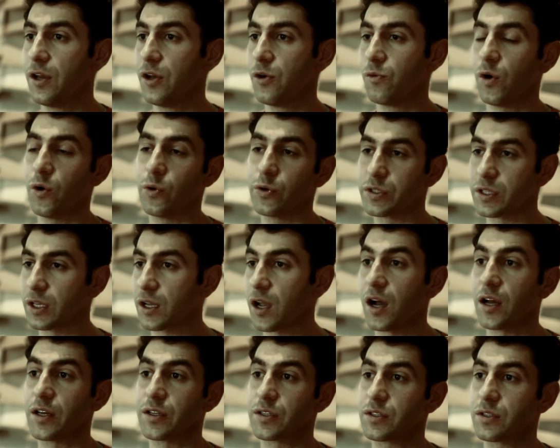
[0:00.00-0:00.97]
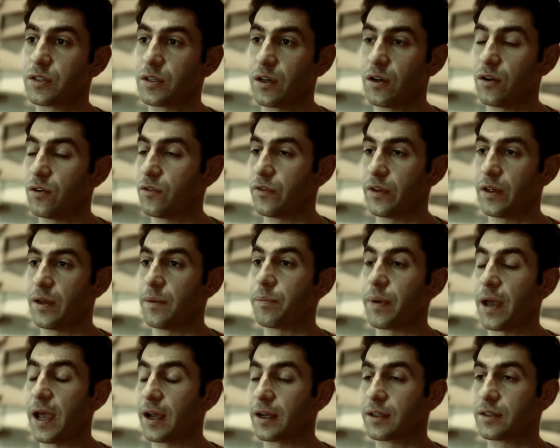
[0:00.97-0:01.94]
what was the cost of the
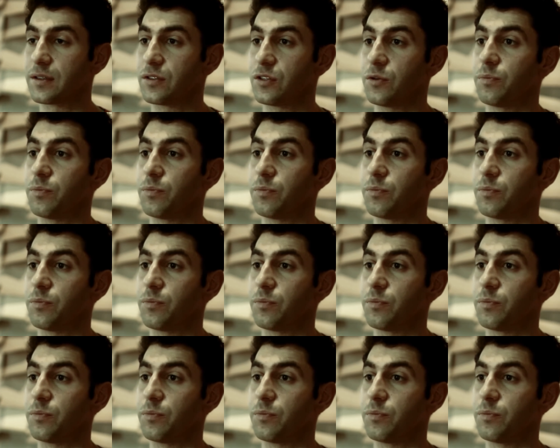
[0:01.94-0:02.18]
impact to